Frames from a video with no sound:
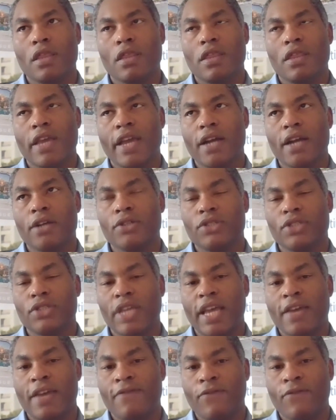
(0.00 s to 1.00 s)
there's
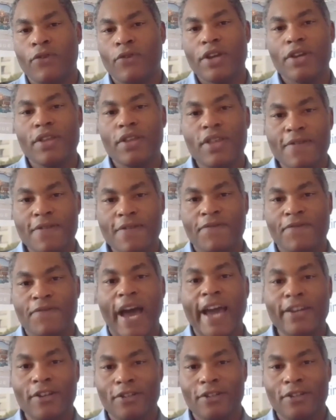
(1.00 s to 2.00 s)
a really
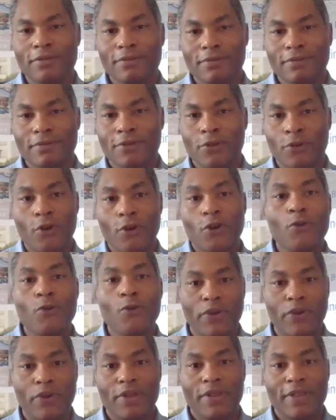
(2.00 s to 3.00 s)
vital
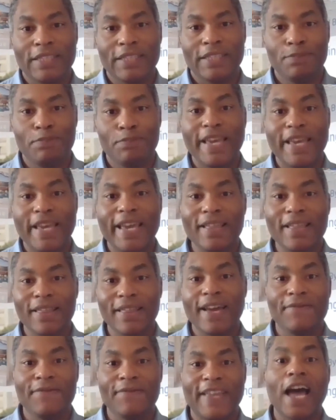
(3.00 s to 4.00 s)
group that's being
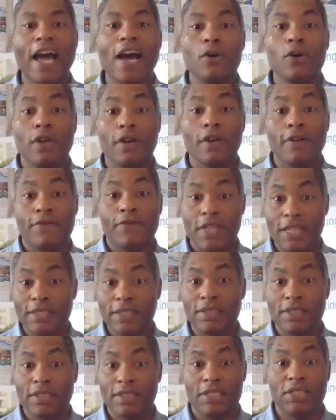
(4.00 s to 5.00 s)
left out of
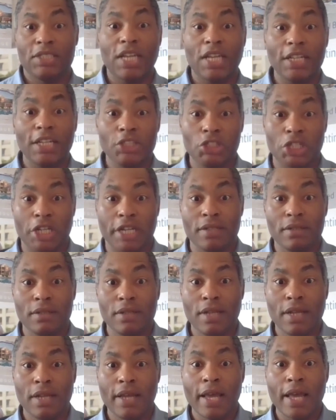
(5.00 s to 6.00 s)
this discussion.
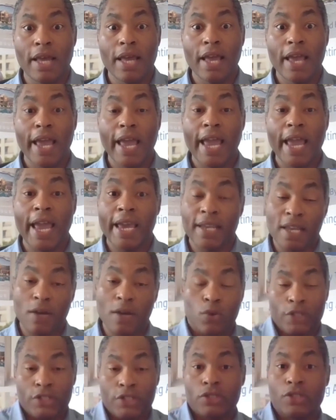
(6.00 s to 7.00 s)
And it
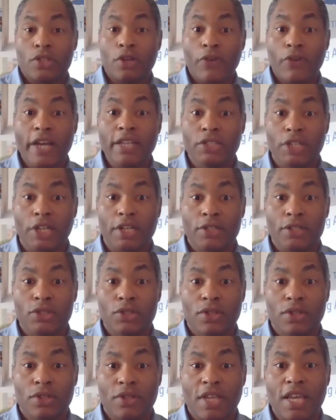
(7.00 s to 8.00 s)
was the
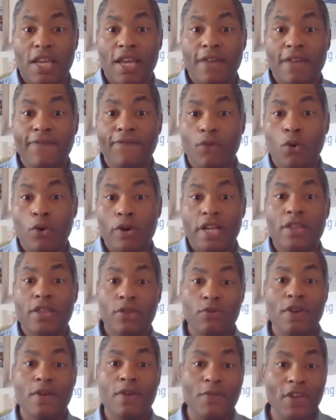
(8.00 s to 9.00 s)
renters, the
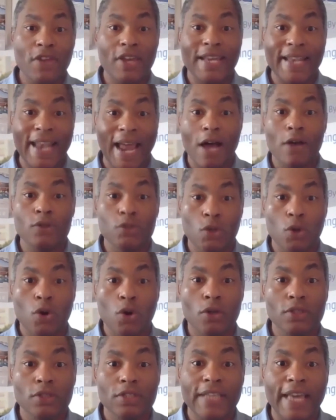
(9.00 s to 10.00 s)
43 million
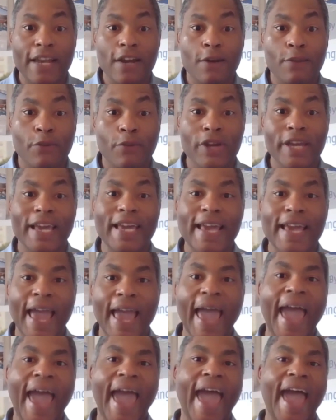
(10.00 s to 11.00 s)
households that are bringing
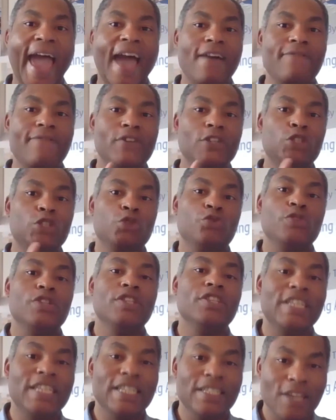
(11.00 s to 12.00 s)
$500
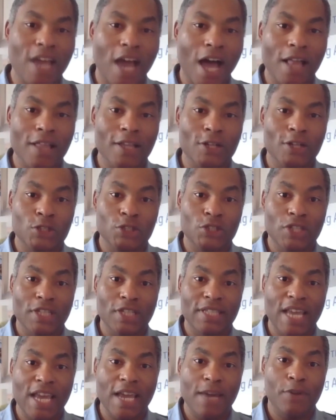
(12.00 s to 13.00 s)
billion to the
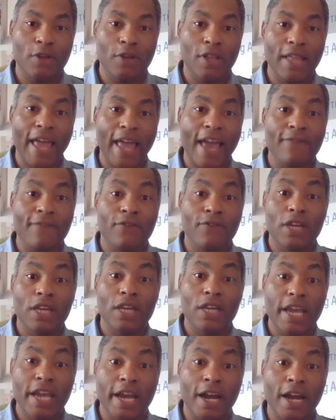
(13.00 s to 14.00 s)
table every
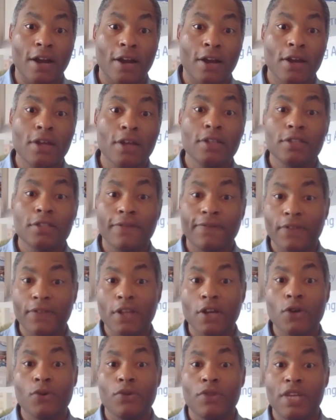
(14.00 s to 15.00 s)
year to
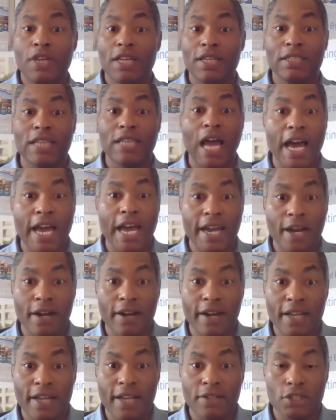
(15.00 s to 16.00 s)
float the entire
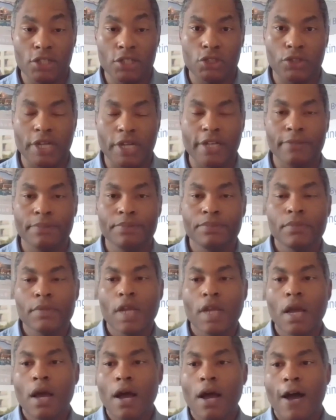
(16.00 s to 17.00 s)
industry.
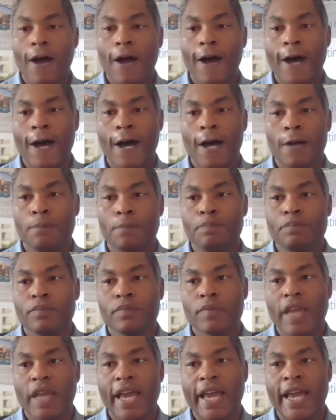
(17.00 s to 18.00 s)

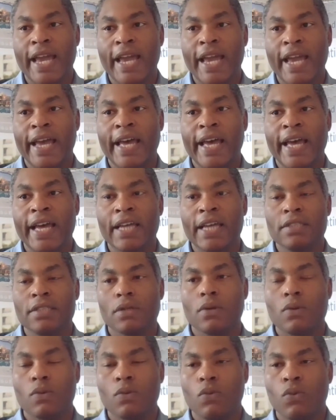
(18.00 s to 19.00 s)
And
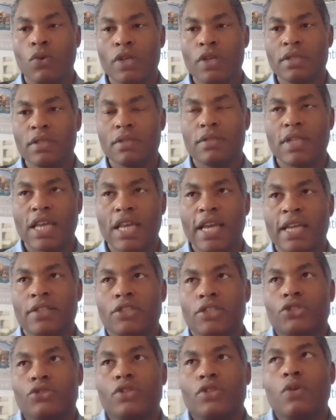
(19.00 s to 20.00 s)
wouldn't the
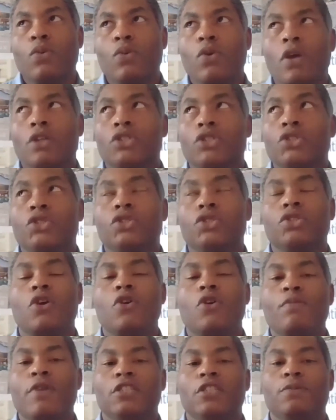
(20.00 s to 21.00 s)
industry work
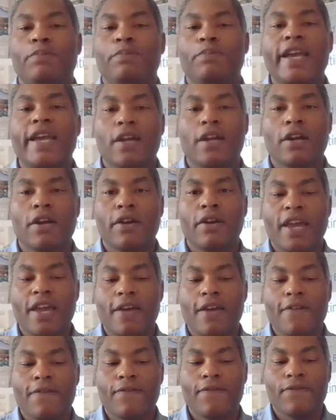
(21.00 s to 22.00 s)
so much better
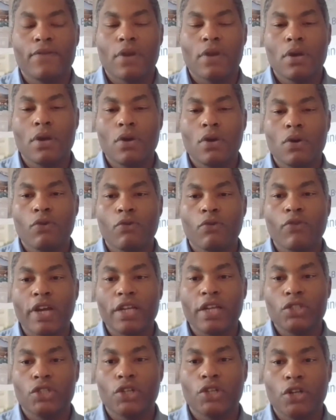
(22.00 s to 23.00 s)
if
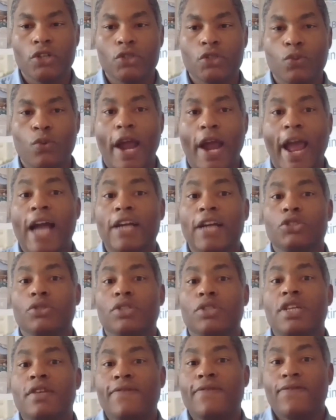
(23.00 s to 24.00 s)
renters were
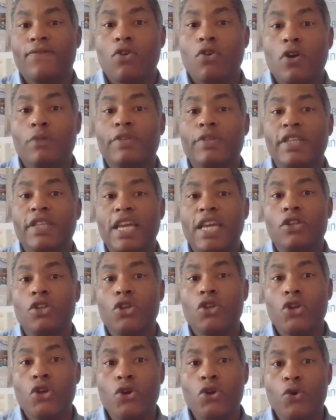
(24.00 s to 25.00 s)
actually informed and they
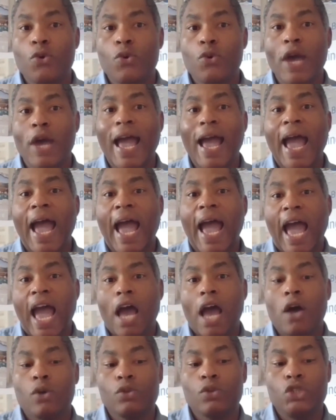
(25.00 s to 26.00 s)
knew
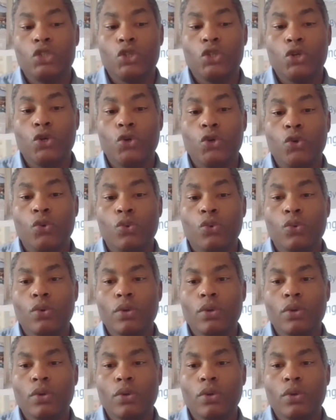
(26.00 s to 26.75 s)
how to